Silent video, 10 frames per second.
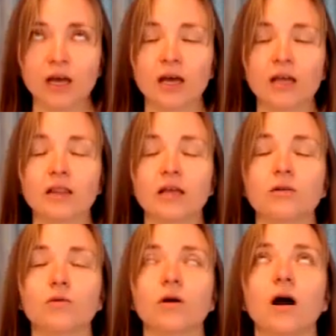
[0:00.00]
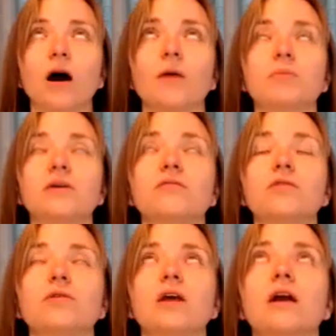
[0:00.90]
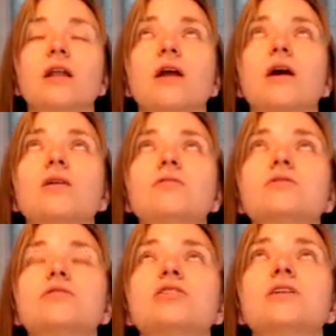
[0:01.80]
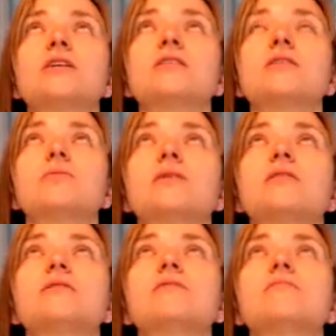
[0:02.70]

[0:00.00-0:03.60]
and look up if your neck allows. Just a bit,